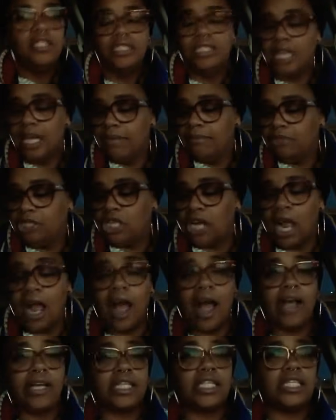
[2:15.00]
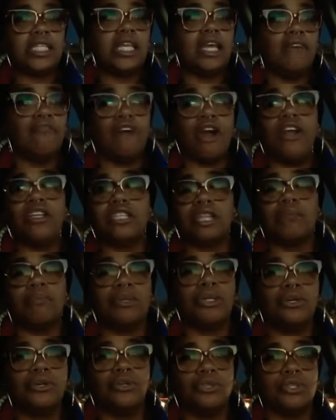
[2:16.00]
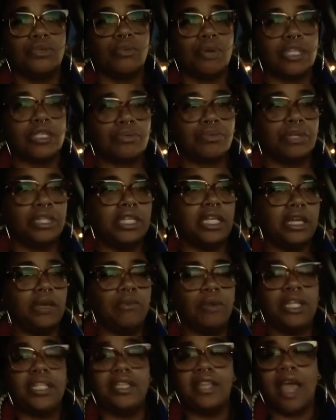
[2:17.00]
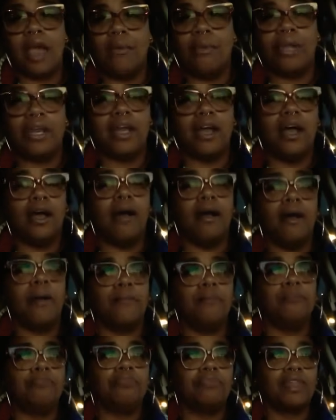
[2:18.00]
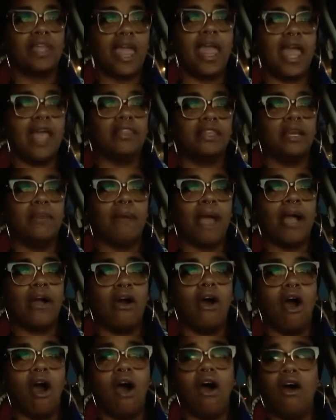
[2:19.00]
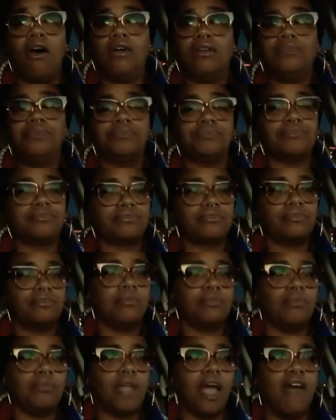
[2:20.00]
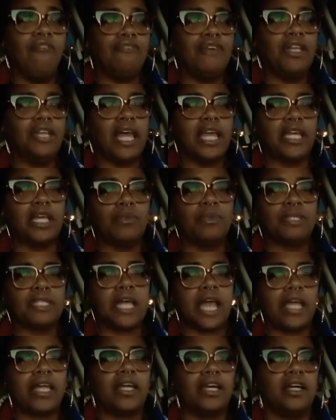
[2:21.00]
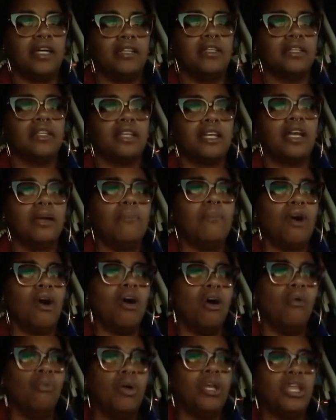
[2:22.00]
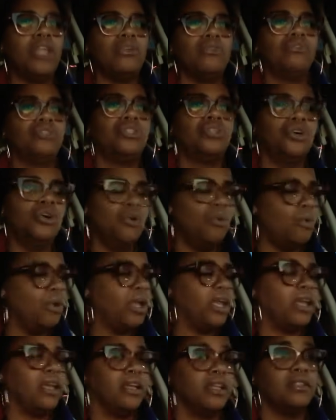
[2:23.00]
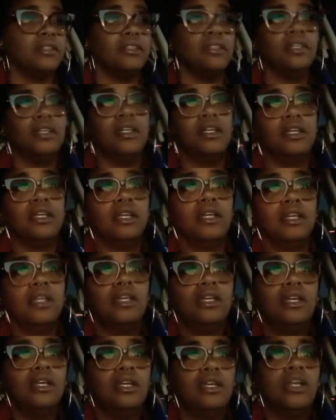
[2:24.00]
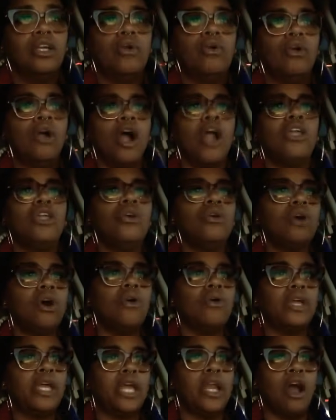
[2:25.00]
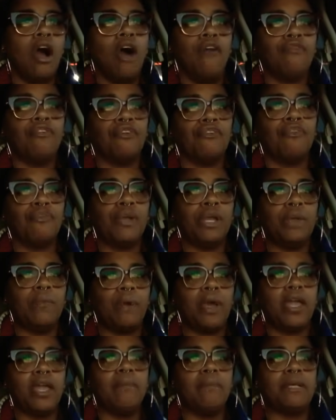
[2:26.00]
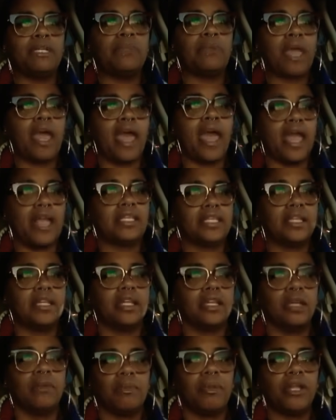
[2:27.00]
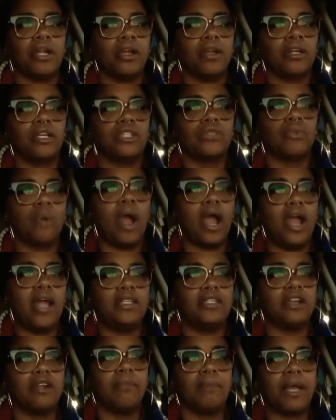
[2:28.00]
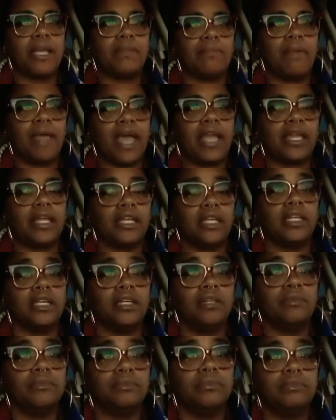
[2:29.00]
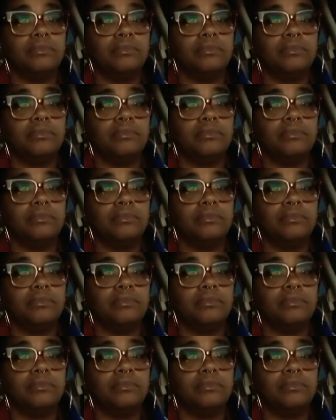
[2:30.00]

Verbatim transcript: Dumb Jocks. Varsity Blues was really, wasn't that with um Anthony Michael Hall? I felt like it was like, uh, come on, what are you doing? Are you going to get off the freeway? It must be an accident up here. Because why is everybody backing up?